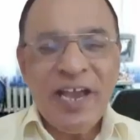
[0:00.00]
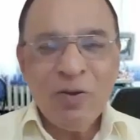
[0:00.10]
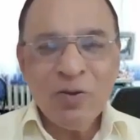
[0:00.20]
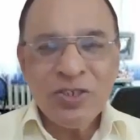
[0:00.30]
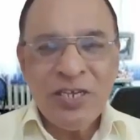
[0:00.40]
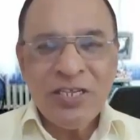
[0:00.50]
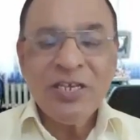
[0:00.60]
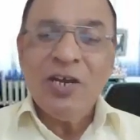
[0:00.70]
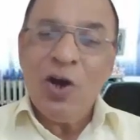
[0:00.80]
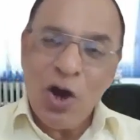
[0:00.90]
diagnosis
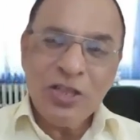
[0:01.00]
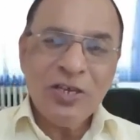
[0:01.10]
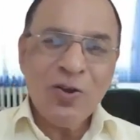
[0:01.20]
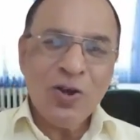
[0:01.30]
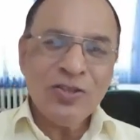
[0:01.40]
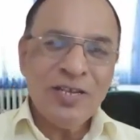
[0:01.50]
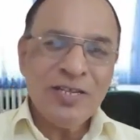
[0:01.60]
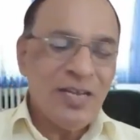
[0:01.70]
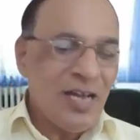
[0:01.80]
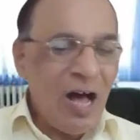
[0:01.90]
or the
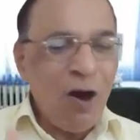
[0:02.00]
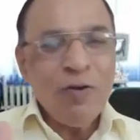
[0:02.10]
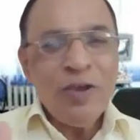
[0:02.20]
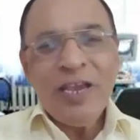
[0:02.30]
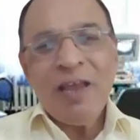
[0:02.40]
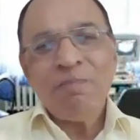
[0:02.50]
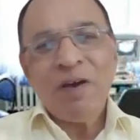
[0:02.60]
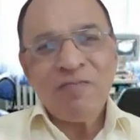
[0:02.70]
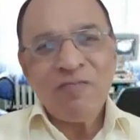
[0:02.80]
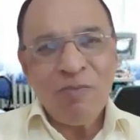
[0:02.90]
causes, how he can
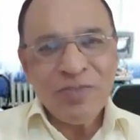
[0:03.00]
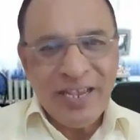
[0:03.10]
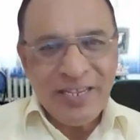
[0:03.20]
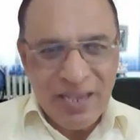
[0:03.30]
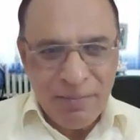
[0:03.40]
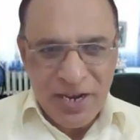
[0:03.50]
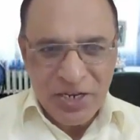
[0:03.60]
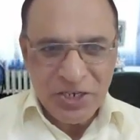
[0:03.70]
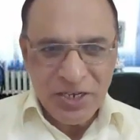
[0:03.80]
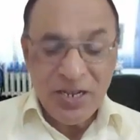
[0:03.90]
perform the
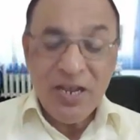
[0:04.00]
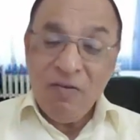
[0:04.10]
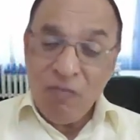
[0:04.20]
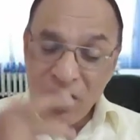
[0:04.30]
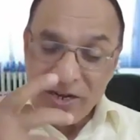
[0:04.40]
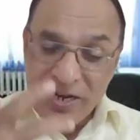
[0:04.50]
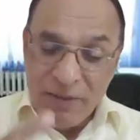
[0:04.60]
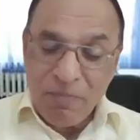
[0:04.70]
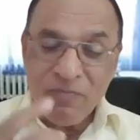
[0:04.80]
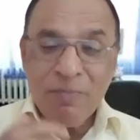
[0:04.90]
examination, what
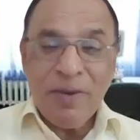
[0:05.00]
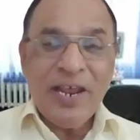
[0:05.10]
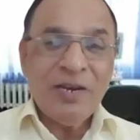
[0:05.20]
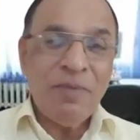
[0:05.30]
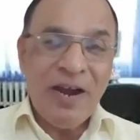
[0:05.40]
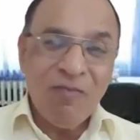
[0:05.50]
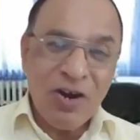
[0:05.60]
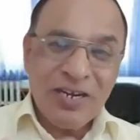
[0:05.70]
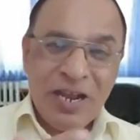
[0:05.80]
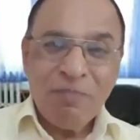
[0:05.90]
type of the management,
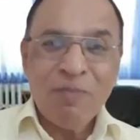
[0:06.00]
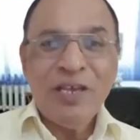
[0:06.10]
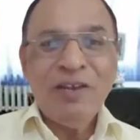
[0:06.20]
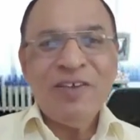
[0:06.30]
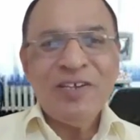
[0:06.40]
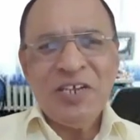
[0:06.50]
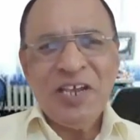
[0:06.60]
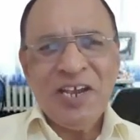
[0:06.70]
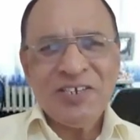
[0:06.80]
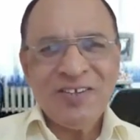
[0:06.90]
what type of the
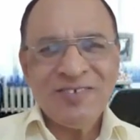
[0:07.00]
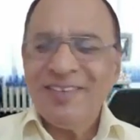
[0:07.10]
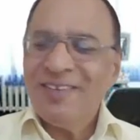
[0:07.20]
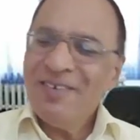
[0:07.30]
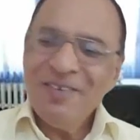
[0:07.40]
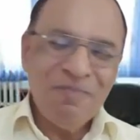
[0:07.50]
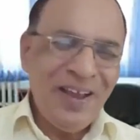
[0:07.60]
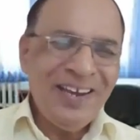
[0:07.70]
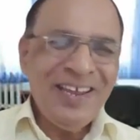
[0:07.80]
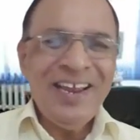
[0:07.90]
investigation,
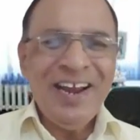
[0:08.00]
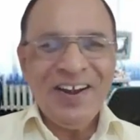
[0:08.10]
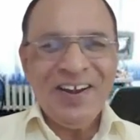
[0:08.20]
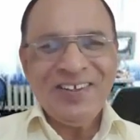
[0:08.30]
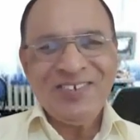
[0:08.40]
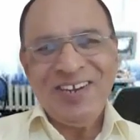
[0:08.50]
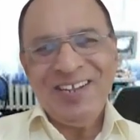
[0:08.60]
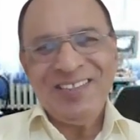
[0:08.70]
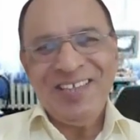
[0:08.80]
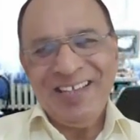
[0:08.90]
many
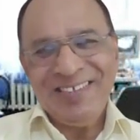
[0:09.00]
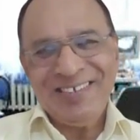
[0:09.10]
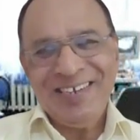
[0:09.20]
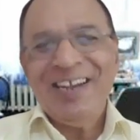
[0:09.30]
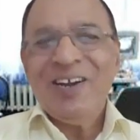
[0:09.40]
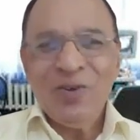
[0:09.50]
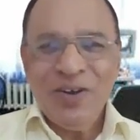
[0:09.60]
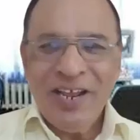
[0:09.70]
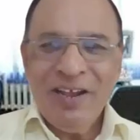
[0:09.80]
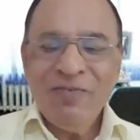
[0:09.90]
interesting things.
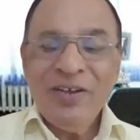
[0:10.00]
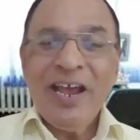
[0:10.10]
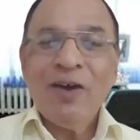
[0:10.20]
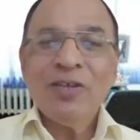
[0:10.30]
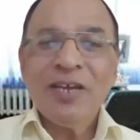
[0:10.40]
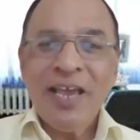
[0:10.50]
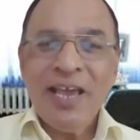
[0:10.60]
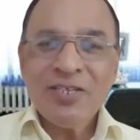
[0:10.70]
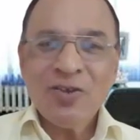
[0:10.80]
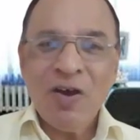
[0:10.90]
Today we have the
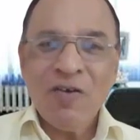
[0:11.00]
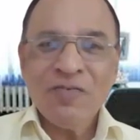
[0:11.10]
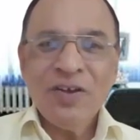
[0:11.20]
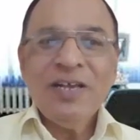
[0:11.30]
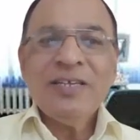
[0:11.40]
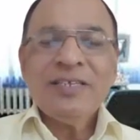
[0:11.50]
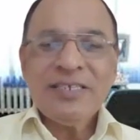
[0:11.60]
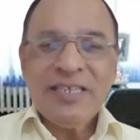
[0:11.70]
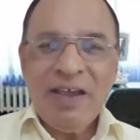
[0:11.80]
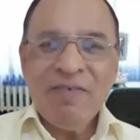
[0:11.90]
case of
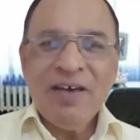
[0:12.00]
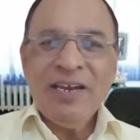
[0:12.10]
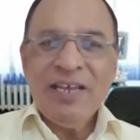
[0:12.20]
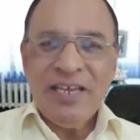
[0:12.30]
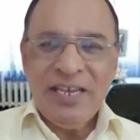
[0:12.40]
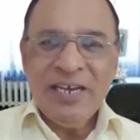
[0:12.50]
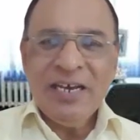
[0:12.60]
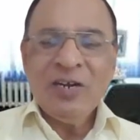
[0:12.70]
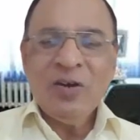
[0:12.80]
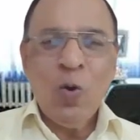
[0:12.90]

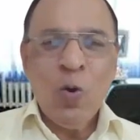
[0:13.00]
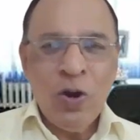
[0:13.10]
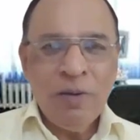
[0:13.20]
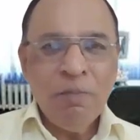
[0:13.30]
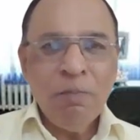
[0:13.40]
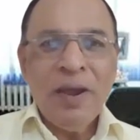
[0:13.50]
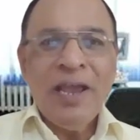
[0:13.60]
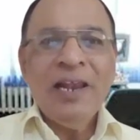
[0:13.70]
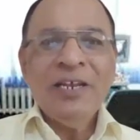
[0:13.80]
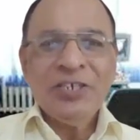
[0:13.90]
7-year-old
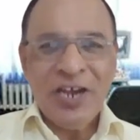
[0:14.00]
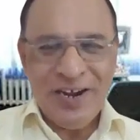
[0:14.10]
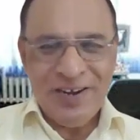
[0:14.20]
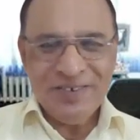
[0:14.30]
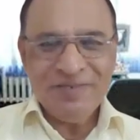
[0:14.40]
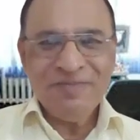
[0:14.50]
male child.